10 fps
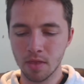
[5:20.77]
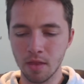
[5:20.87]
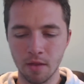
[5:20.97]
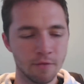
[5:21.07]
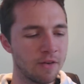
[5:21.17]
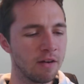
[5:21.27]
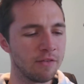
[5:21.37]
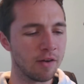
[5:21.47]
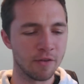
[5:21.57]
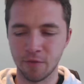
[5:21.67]
very,
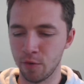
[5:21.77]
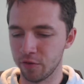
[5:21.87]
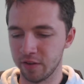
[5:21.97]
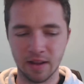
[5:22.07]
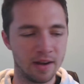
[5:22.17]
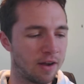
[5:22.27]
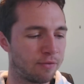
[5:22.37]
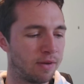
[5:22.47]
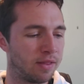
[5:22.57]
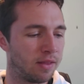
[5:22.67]
very fortunately
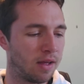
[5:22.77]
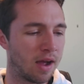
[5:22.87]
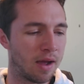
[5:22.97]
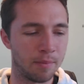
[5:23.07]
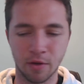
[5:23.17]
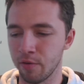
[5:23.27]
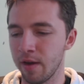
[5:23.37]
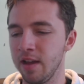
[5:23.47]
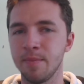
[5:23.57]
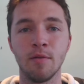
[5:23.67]
enough, when
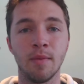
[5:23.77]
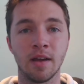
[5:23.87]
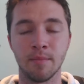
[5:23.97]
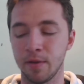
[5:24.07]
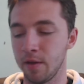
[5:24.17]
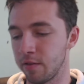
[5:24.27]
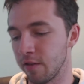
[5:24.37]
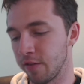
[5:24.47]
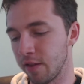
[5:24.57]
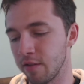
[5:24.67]
Craig built my
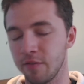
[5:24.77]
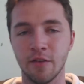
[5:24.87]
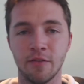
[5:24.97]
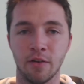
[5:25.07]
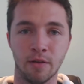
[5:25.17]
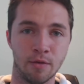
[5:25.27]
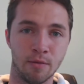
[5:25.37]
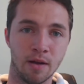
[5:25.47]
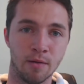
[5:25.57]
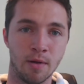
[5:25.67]
computer, for those of you following
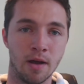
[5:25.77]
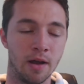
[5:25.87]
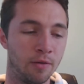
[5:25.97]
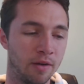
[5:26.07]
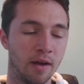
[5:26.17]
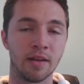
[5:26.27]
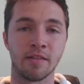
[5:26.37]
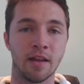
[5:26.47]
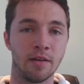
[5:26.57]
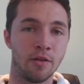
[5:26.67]
quite a while, you
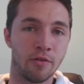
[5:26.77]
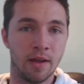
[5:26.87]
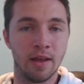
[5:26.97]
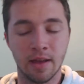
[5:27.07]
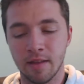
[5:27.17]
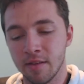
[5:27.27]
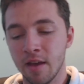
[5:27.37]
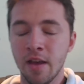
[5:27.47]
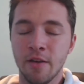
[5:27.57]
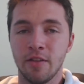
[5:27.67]
understand who Craig is.
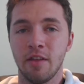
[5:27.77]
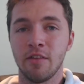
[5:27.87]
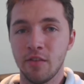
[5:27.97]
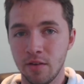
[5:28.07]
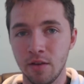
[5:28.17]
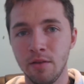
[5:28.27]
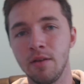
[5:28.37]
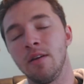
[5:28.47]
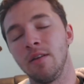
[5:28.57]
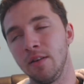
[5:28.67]
For those of you
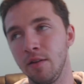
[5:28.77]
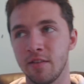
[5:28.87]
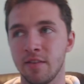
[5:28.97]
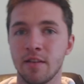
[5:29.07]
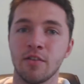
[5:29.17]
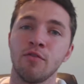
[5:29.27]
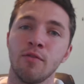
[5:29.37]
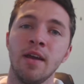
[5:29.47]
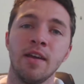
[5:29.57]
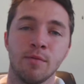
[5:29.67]
new to this,
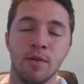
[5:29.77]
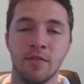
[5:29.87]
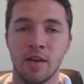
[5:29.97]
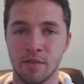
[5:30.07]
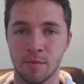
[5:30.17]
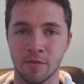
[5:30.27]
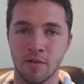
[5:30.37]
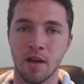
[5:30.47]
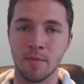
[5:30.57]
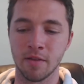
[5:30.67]
Craig is one of our
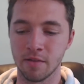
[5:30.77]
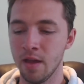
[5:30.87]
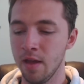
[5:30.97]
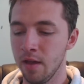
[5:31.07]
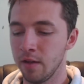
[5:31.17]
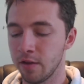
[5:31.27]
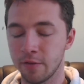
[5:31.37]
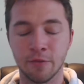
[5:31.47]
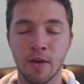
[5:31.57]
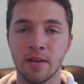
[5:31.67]
subscribers, good
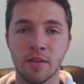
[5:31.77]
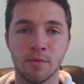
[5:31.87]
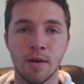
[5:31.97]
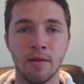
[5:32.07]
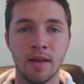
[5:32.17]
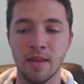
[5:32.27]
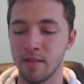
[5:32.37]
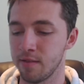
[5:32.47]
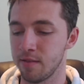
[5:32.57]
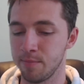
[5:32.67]
friend as well.
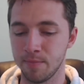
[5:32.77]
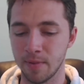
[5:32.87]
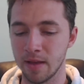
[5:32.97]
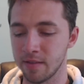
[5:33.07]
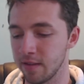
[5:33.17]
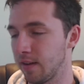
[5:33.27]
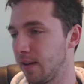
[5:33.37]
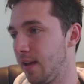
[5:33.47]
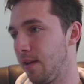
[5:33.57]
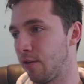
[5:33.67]
He's
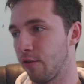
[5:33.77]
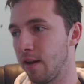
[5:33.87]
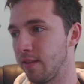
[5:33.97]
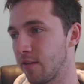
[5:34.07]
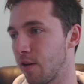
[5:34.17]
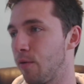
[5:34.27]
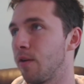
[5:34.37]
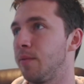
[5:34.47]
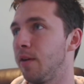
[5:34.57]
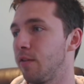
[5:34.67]
basically created this whole
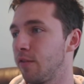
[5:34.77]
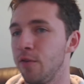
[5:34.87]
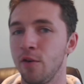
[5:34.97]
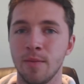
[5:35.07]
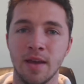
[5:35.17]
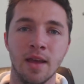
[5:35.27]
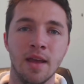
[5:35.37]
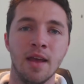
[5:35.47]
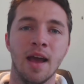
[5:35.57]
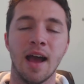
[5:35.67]
computer for me,
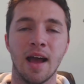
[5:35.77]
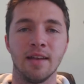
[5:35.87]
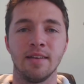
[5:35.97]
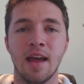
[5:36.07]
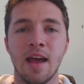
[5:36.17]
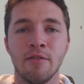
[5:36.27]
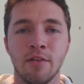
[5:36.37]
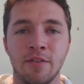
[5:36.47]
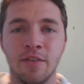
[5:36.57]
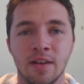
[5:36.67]
and
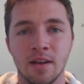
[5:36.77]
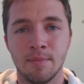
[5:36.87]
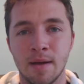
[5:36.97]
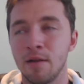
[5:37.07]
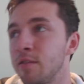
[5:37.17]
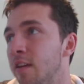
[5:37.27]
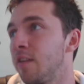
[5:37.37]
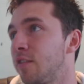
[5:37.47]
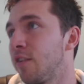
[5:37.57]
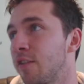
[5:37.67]
everything about it
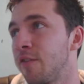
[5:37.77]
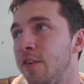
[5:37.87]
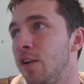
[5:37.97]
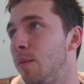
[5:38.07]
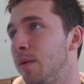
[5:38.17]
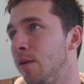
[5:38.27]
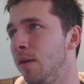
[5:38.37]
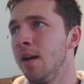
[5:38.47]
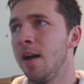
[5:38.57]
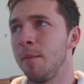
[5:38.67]
is just phenomenal.
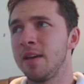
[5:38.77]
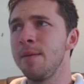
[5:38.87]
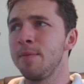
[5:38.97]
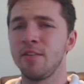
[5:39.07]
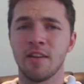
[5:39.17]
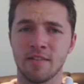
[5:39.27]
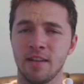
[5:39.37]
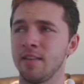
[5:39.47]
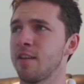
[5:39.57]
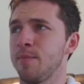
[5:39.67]
I'm keep
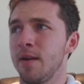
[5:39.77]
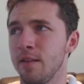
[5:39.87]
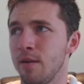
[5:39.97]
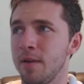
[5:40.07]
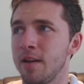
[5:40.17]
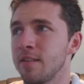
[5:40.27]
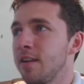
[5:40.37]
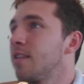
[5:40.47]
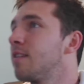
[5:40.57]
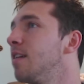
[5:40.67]
adjusting this, by the way, because I
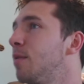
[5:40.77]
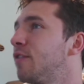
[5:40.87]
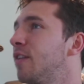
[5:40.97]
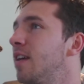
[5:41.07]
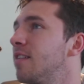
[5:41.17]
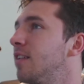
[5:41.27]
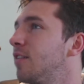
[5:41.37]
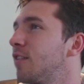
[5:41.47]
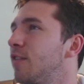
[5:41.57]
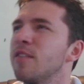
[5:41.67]
can see my face and it
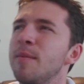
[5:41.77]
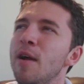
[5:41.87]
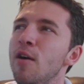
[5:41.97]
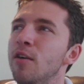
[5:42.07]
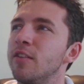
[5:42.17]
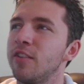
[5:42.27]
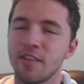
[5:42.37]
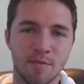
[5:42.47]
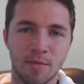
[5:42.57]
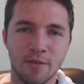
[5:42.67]
just feels a bit odd
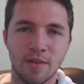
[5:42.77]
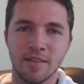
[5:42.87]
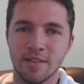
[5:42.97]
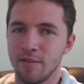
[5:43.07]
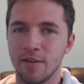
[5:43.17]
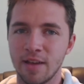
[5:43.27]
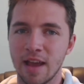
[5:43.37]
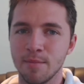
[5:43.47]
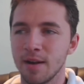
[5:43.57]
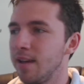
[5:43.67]
just having my face there and no
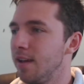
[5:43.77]
gameplay.